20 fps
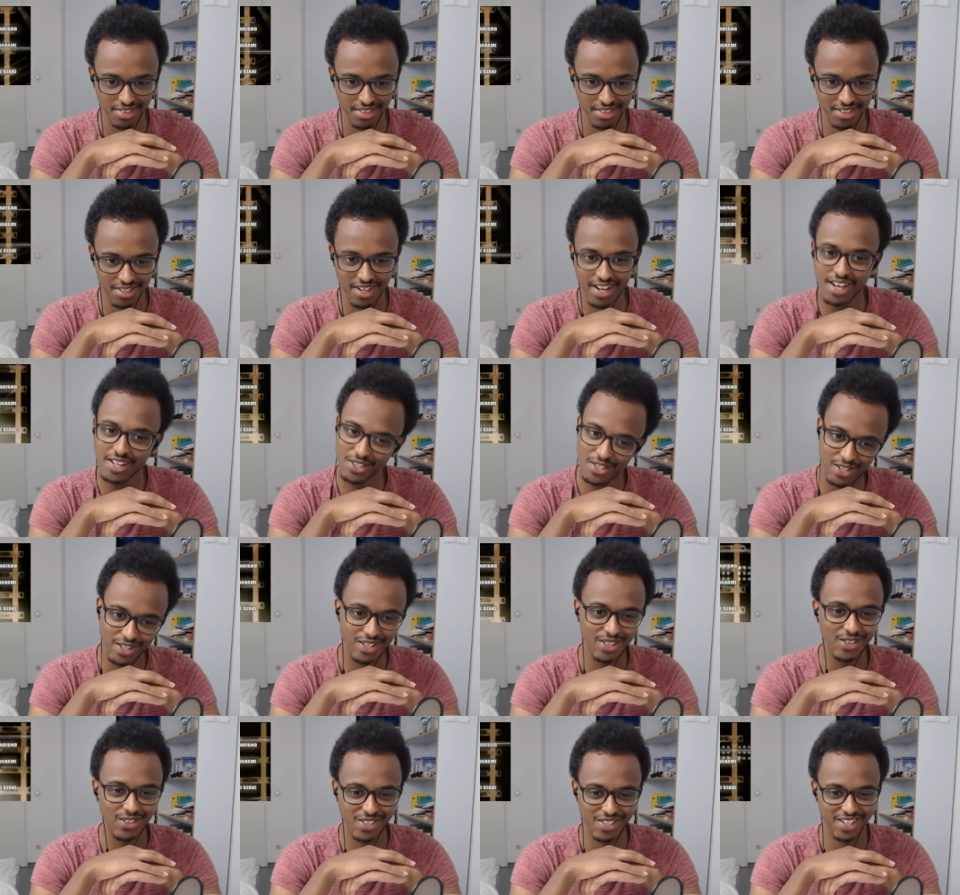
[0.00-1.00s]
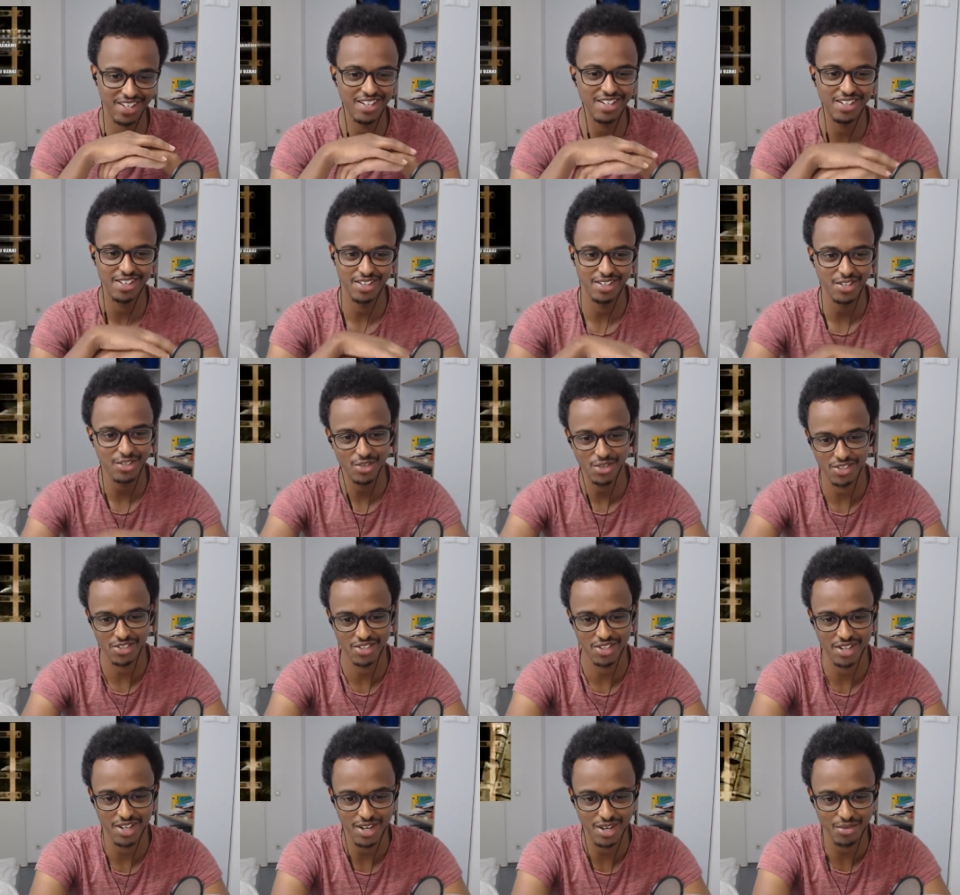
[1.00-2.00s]
It actually looks
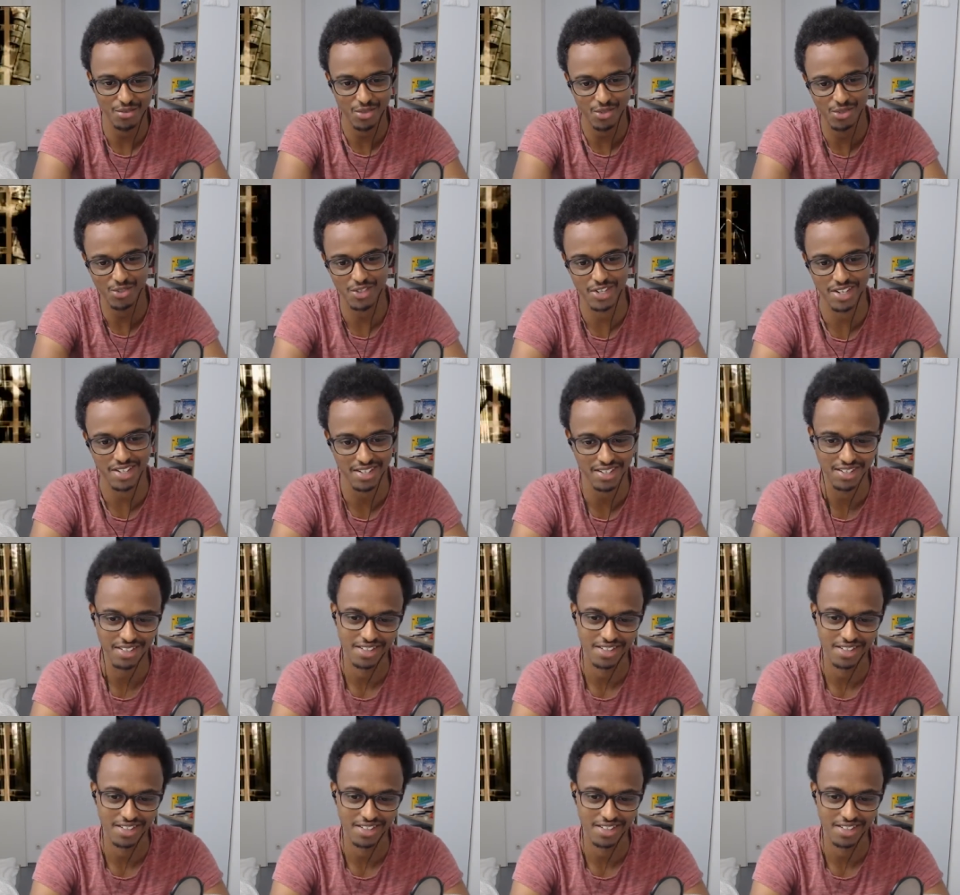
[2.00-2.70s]
interesting, I have to say.